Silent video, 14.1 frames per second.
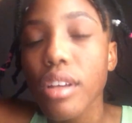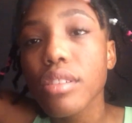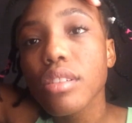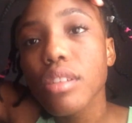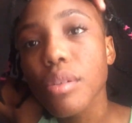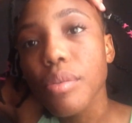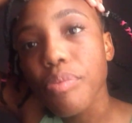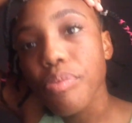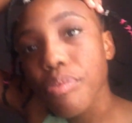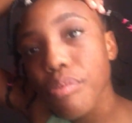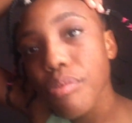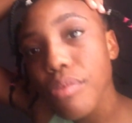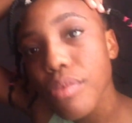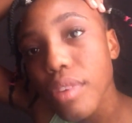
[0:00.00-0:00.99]
So
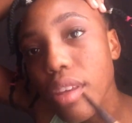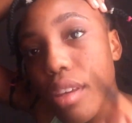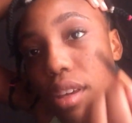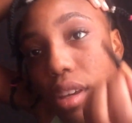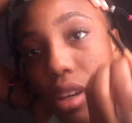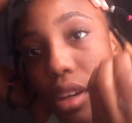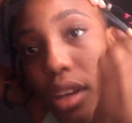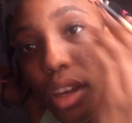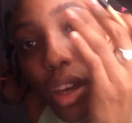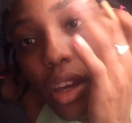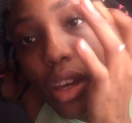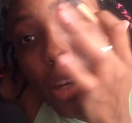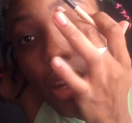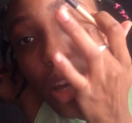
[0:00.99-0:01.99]

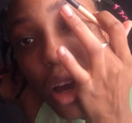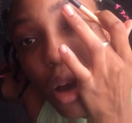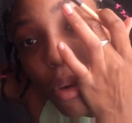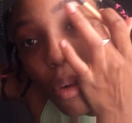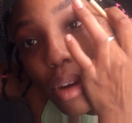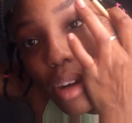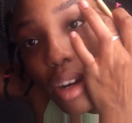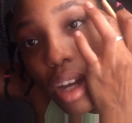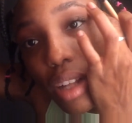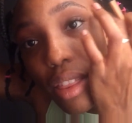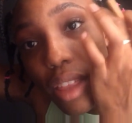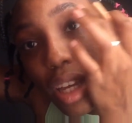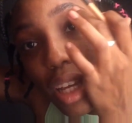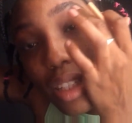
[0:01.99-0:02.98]
now
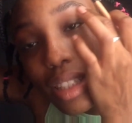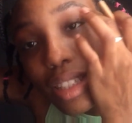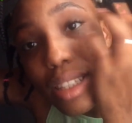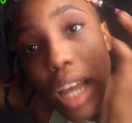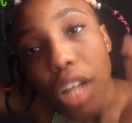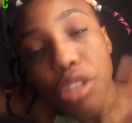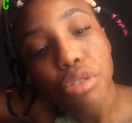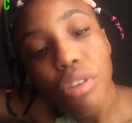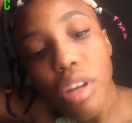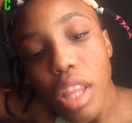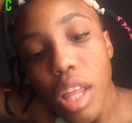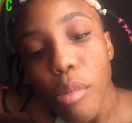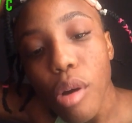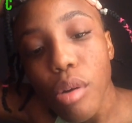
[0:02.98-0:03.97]
nothing is
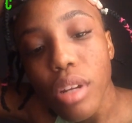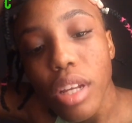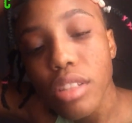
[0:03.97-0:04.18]
natural about